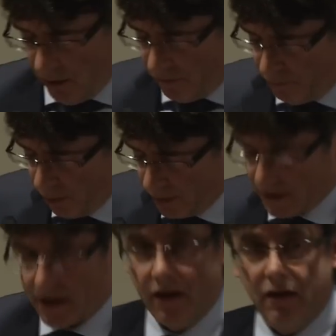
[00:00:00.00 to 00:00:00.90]
of
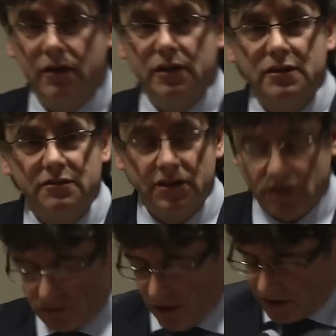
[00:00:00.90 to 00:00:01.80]
political
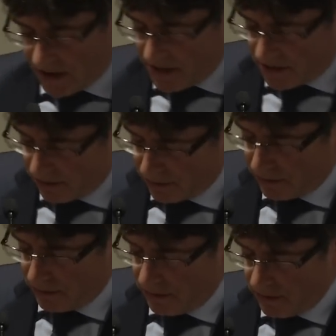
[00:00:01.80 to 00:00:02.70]
decentralization.
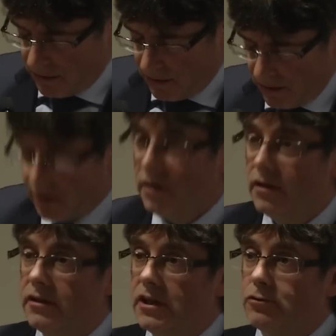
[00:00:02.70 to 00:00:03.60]

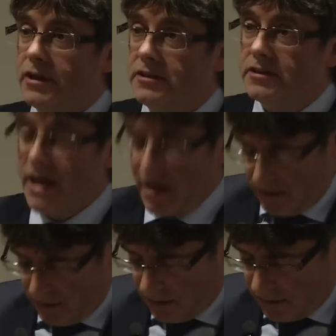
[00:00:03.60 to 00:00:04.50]
In
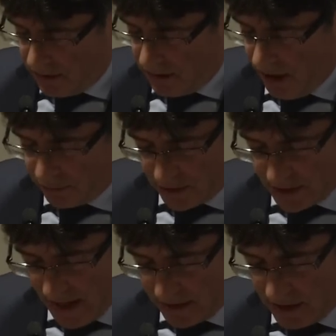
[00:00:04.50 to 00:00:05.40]
2010,
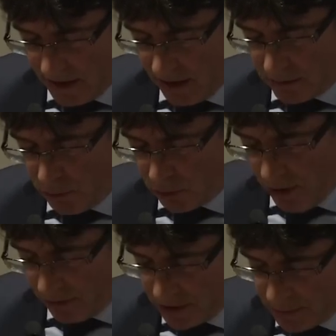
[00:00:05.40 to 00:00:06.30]
understanding and
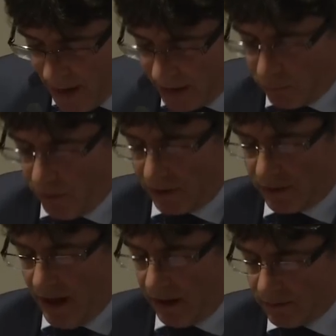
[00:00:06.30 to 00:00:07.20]
mutual respect were
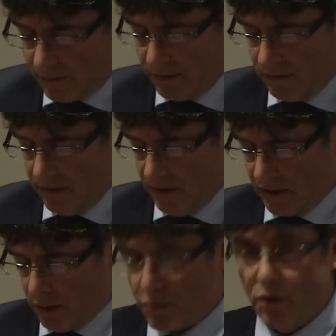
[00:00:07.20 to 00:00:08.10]
dealt
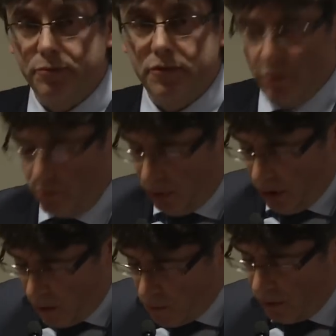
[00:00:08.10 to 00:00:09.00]
an abrupt
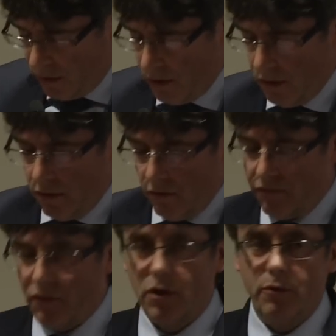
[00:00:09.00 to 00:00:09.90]
blow,
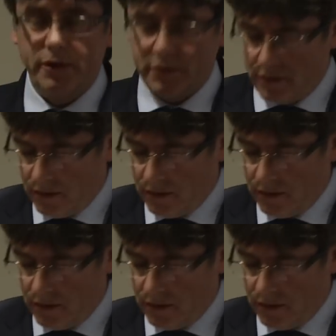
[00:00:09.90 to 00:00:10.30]
followed